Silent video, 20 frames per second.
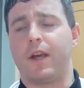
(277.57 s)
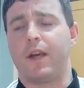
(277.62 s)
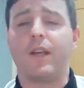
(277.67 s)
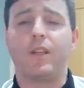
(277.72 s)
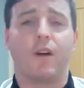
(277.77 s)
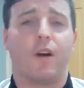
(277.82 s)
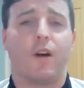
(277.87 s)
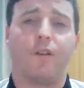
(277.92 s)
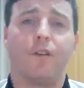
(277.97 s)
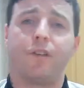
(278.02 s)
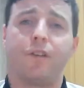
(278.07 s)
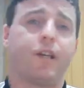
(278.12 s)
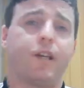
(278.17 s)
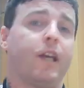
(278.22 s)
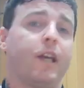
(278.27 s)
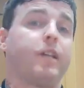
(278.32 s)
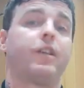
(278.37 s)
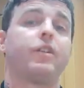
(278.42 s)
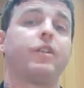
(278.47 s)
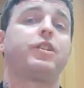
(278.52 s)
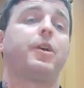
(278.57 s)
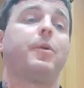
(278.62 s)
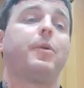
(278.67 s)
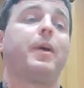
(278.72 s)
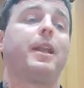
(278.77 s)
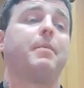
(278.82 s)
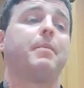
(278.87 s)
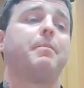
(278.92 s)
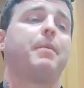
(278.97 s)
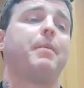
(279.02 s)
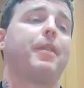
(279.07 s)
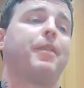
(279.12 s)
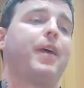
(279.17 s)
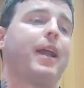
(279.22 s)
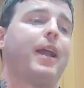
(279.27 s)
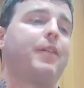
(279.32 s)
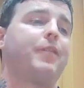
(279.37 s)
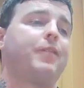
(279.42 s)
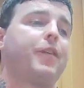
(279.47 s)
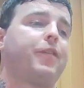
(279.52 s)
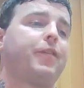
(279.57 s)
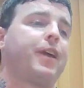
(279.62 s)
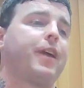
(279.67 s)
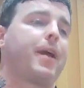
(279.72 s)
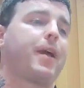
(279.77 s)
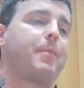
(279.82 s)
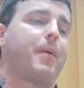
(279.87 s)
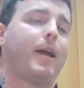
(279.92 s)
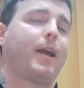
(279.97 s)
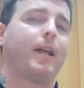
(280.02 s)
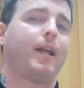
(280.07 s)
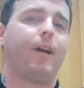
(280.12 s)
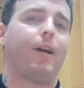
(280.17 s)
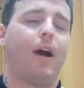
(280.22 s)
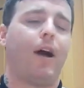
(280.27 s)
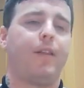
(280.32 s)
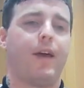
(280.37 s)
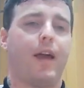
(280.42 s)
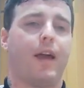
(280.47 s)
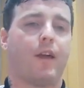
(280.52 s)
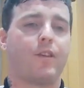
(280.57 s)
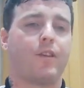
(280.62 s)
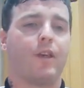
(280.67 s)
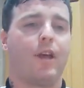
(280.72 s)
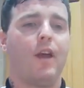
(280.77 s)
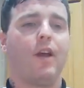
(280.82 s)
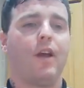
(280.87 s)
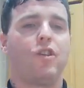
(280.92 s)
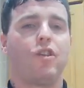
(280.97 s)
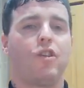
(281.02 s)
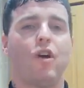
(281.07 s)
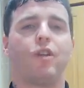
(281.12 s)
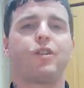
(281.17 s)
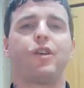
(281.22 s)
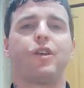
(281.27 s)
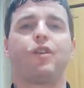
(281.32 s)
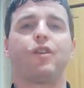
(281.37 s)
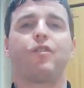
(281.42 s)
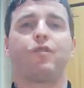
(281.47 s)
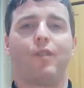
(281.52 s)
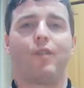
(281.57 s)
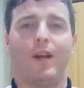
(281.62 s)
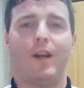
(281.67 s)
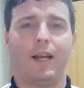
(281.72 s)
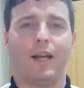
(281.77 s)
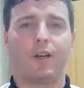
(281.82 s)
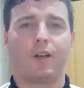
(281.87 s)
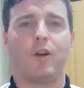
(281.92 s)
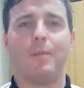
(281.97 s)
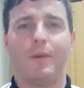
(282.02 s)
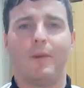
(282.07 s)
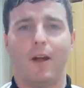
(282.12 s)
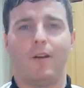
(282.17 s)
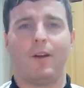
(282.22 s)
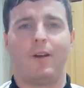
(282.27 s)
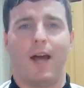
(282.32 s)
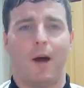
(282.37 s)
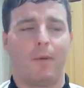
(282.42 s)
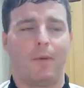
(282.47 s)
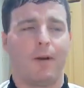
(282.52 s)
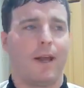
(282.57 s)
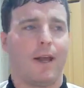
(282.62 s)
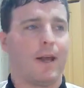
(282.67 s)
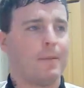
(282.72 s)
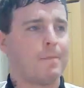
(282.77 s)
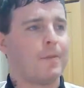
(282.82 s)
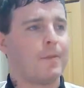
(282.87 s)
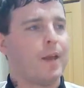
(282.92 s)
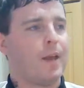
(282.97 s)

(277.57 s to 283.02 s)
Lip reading: he's got another season or two in him. But then if you think about it like this, Jota's really coming on now, isn't he?